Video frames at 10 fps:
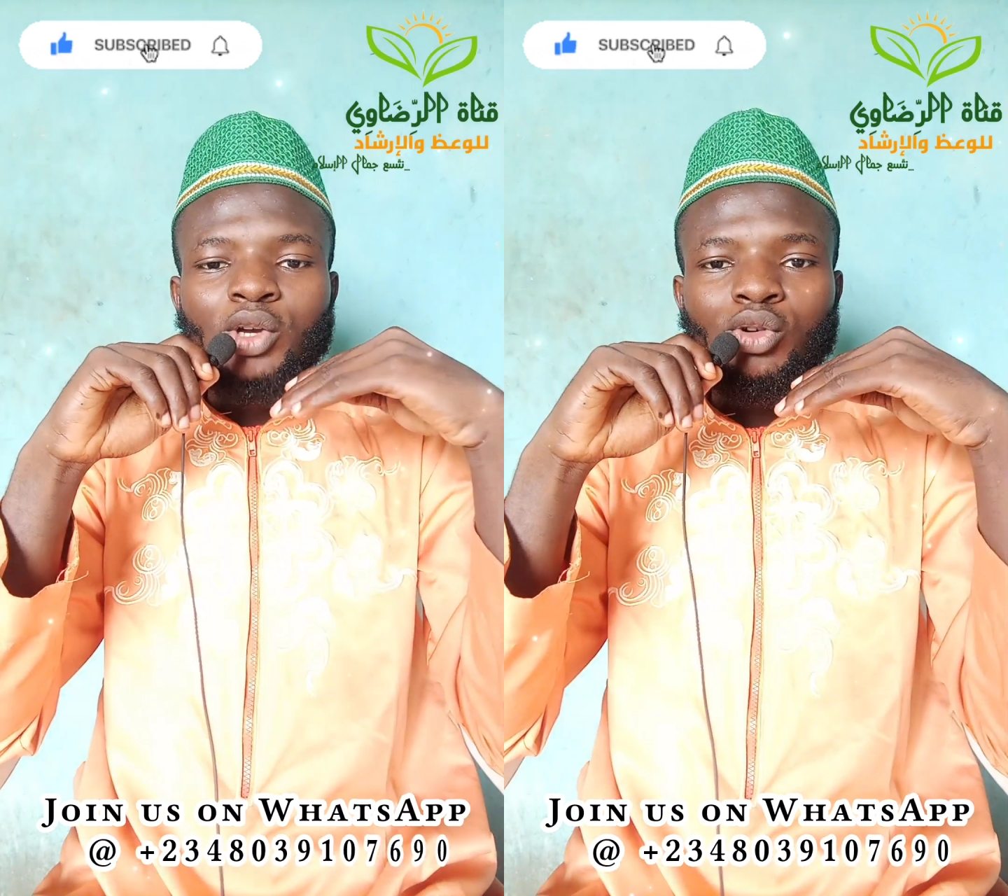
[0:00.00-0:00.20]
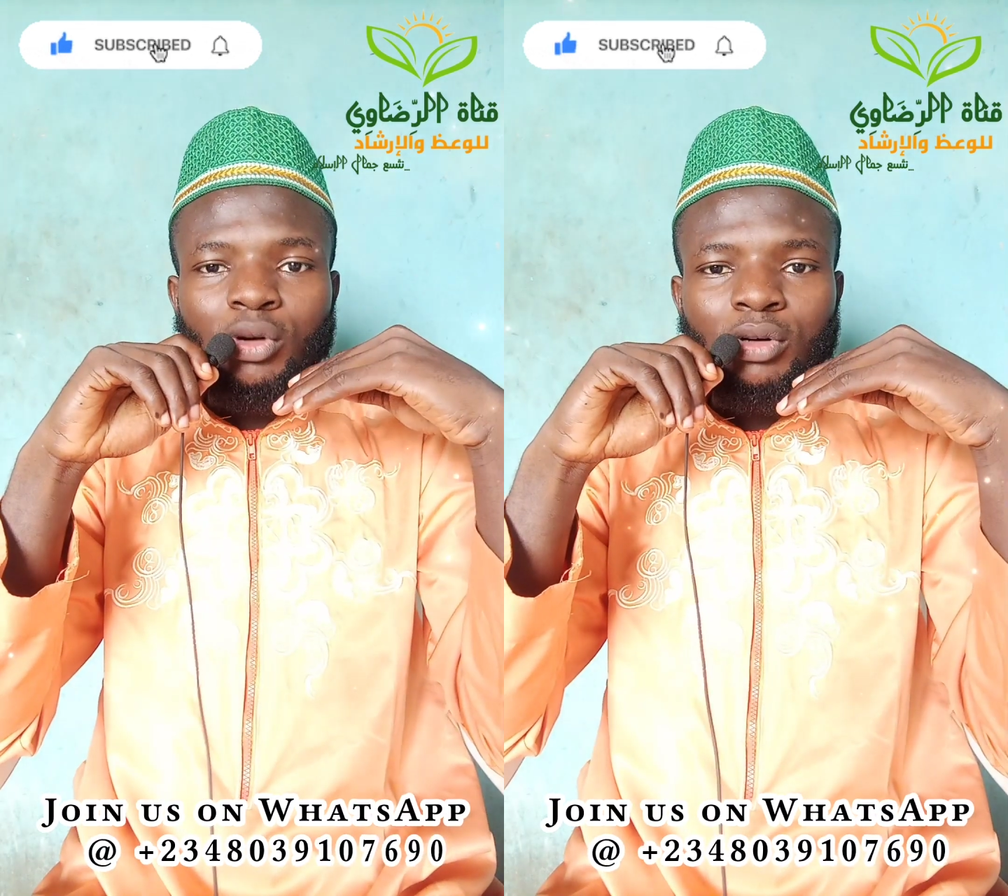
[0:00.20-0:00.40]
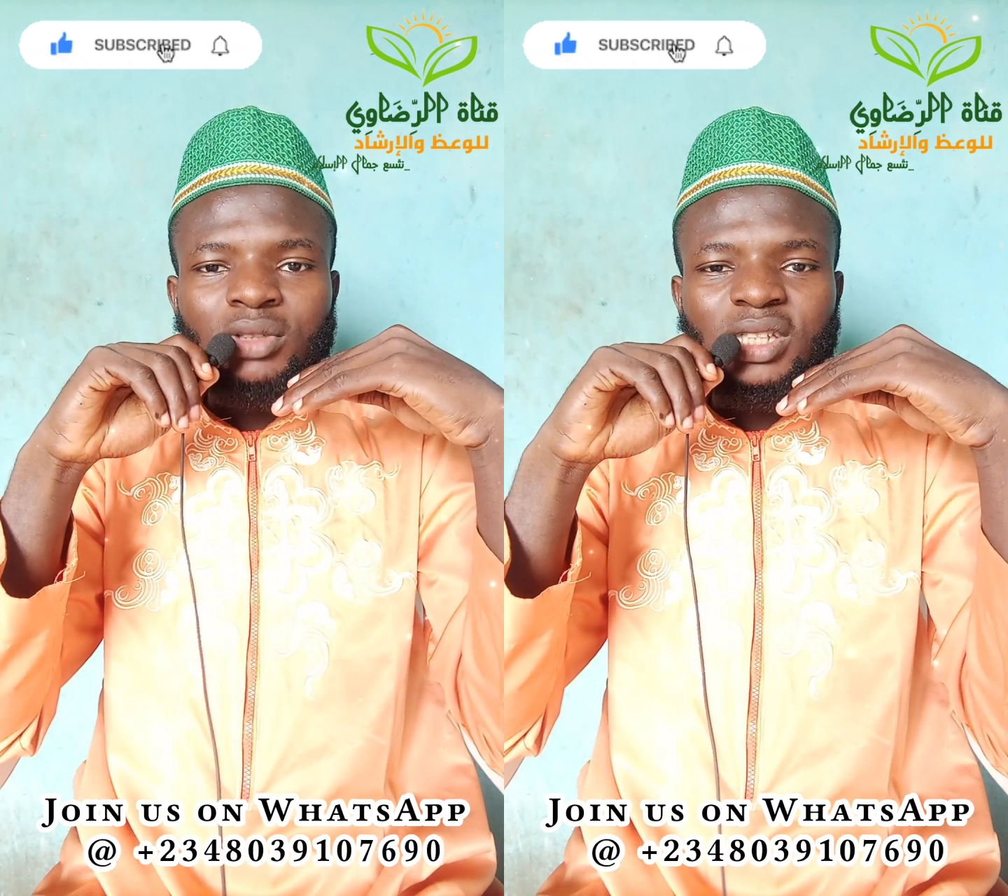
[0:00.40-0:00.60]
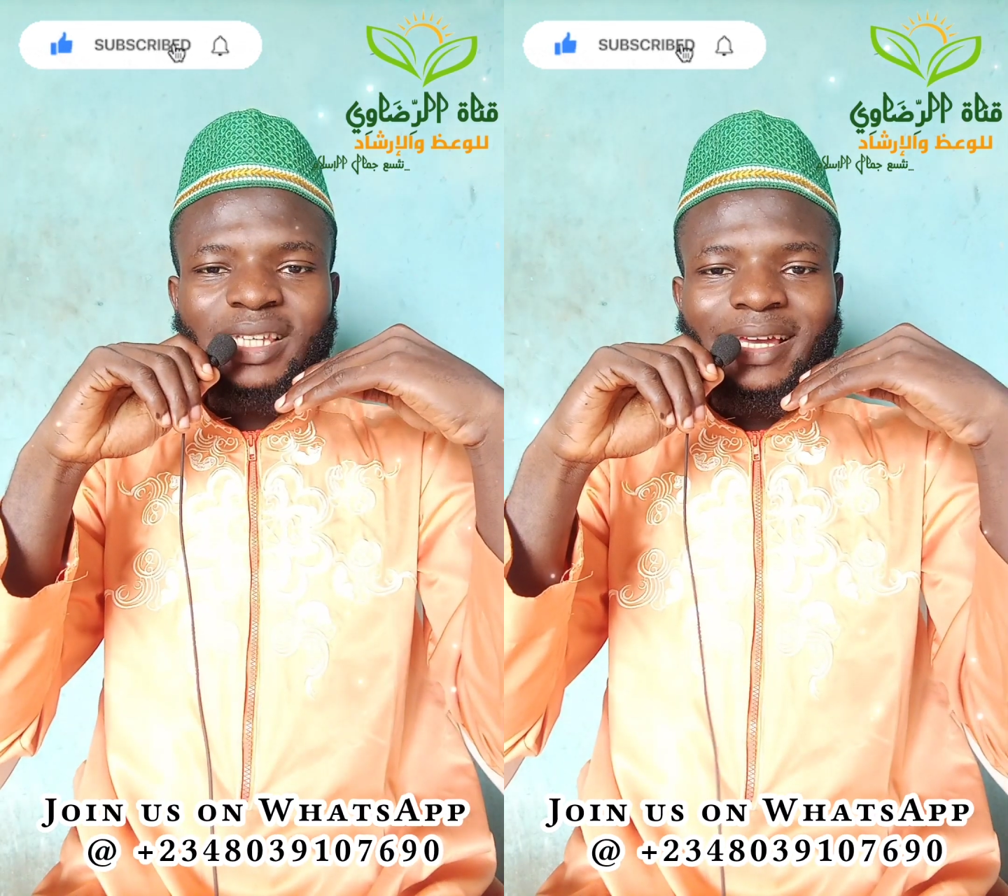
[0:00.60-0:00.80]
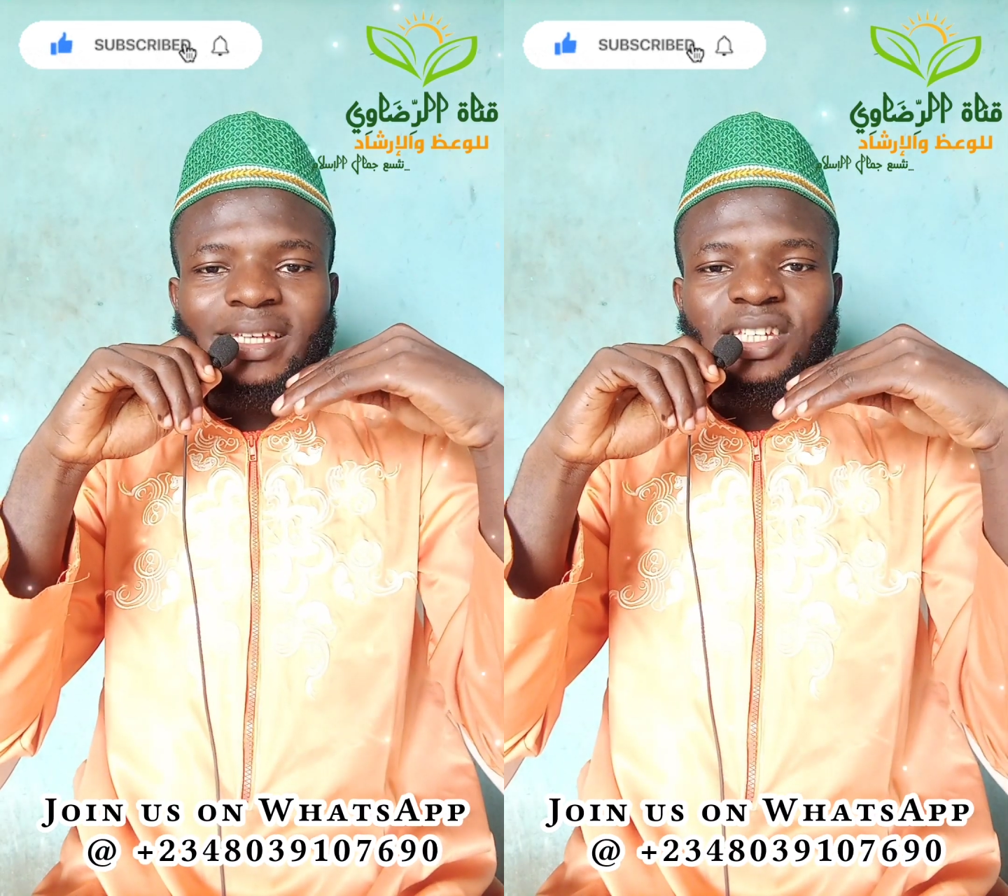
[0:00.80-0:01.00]

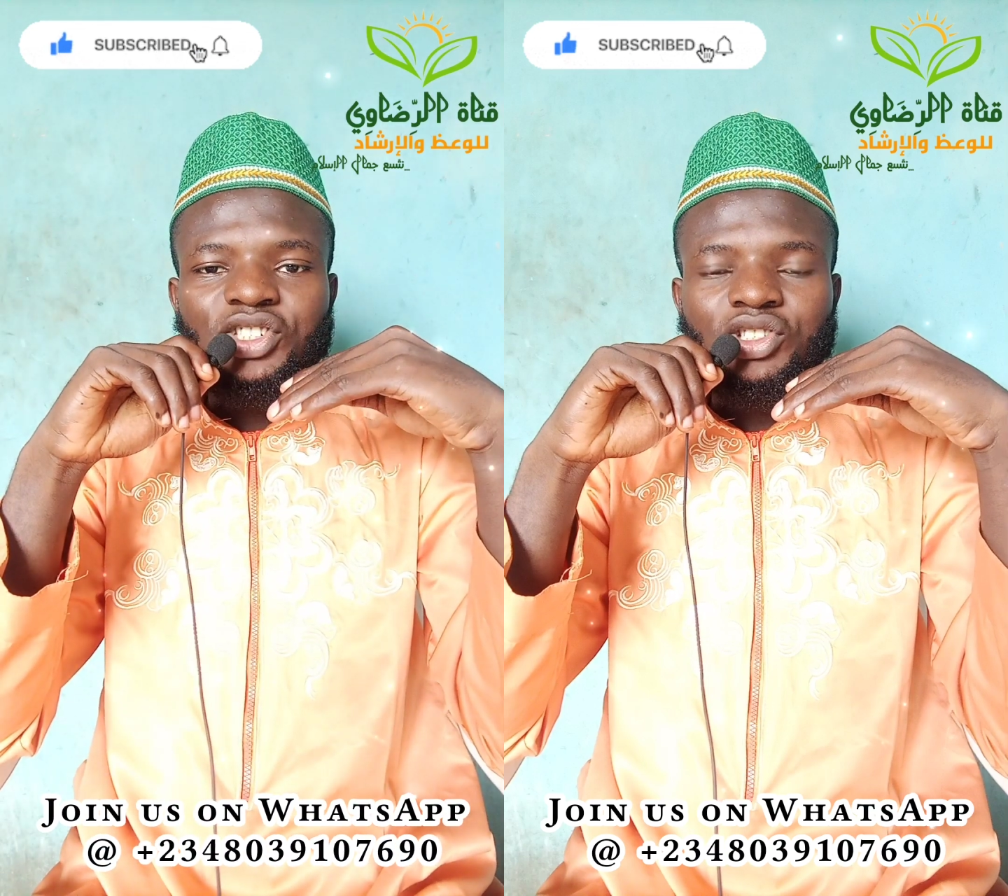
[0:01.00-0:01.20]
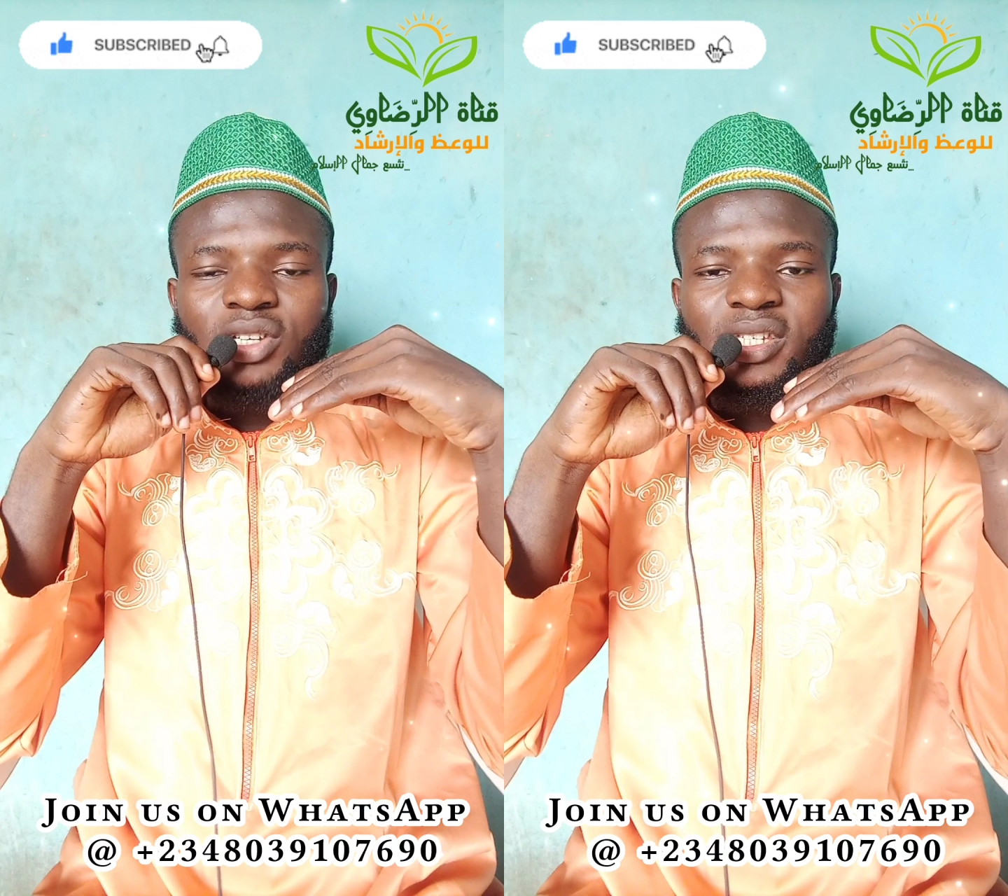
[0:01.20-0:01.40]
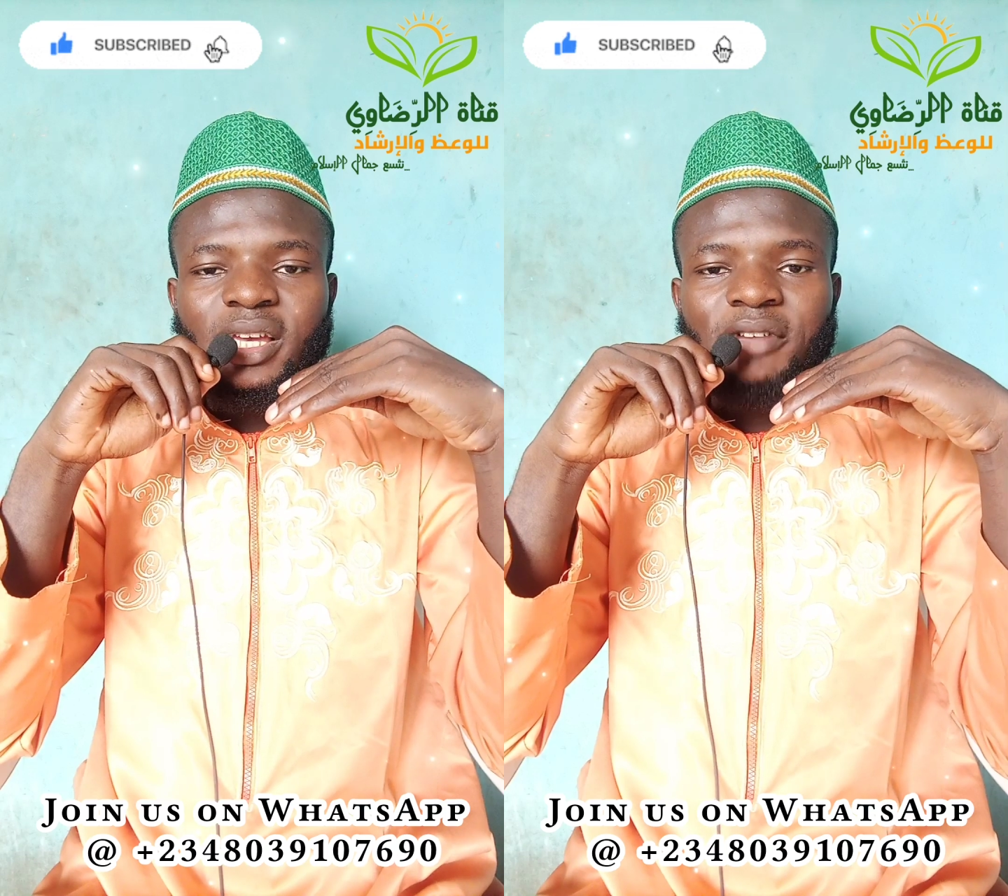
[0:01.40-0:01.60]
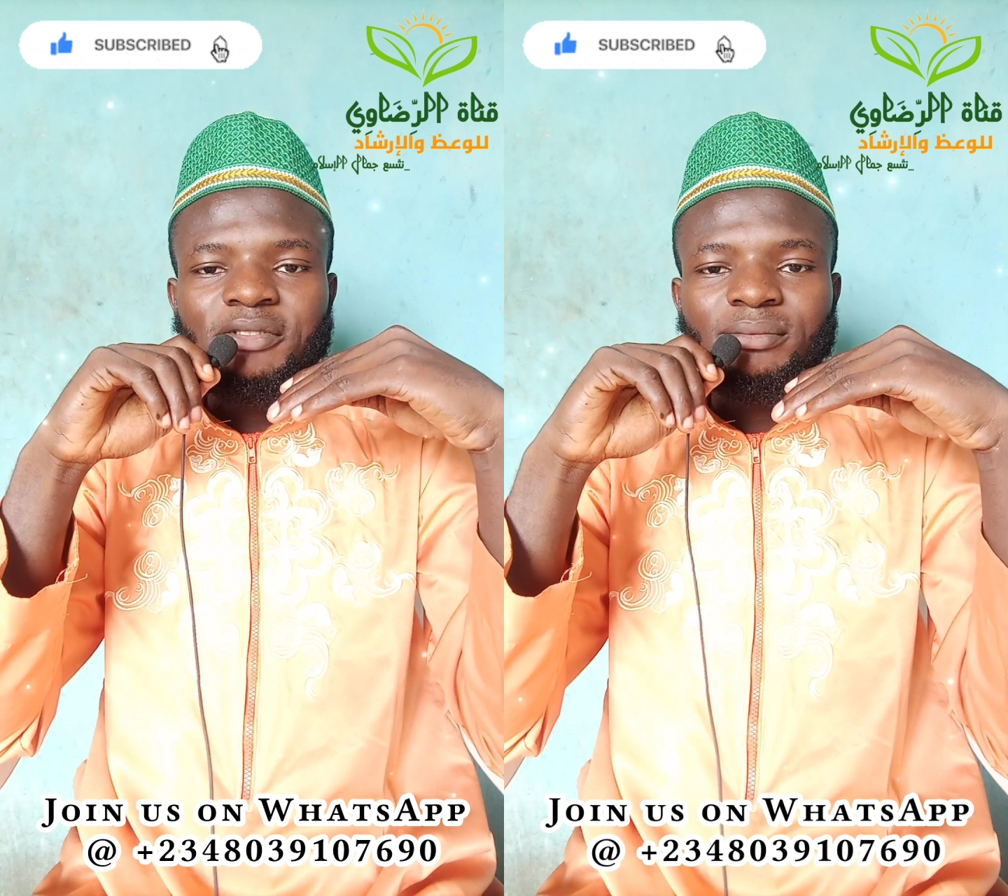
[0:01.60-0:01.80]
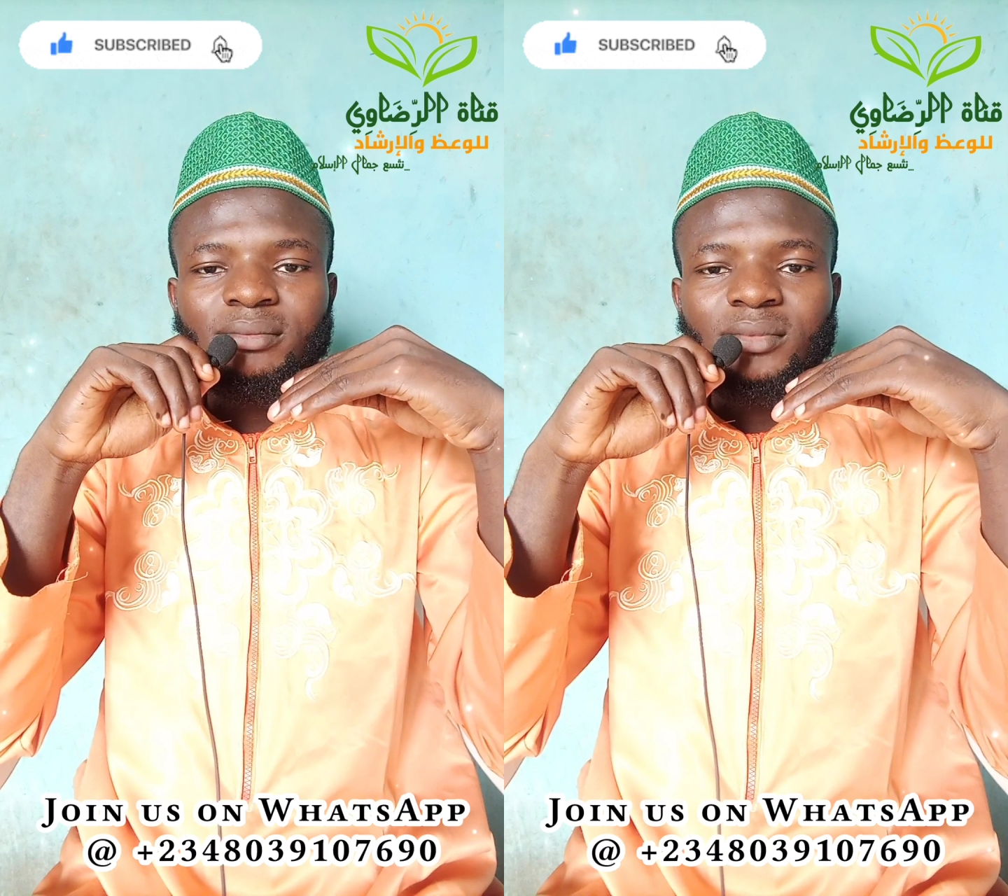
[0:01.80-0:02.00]
don't engage yourself